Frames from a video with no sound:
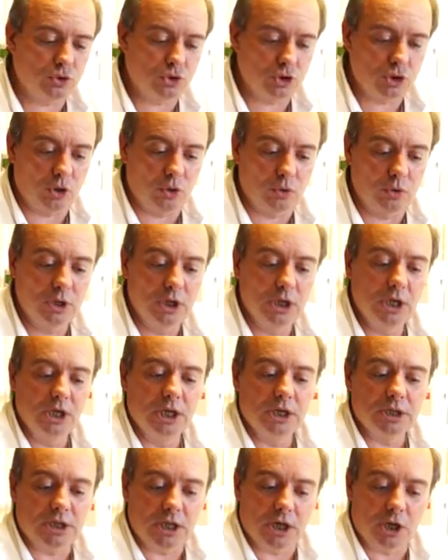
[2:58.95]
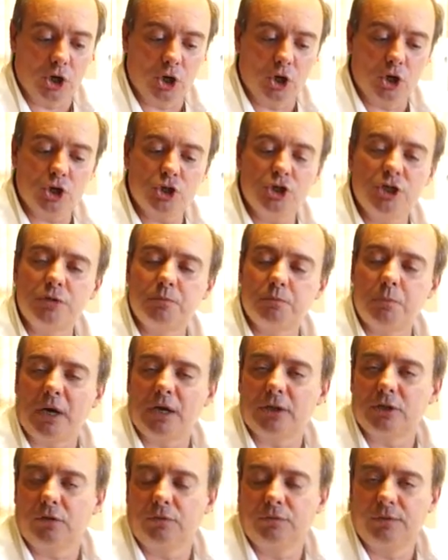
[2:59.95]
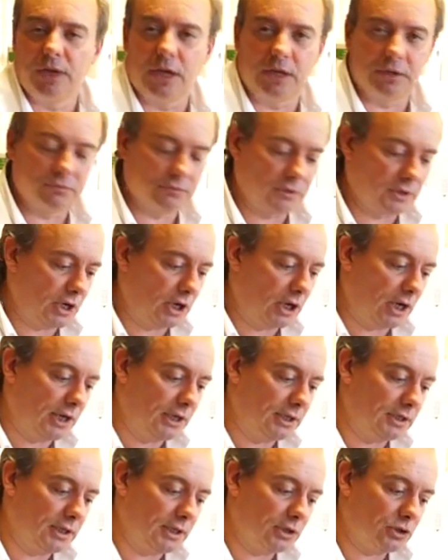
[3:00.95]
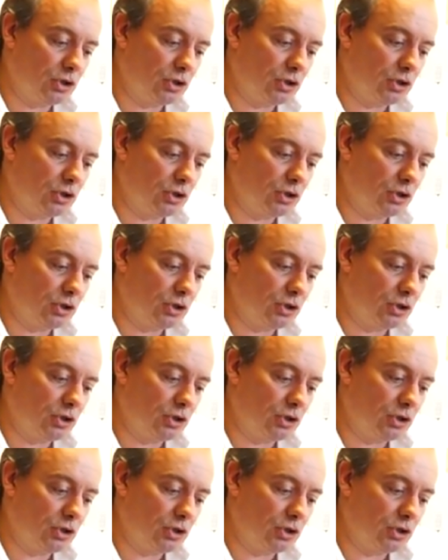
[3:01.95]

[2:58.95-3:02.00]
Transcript: So technology is part of that reality.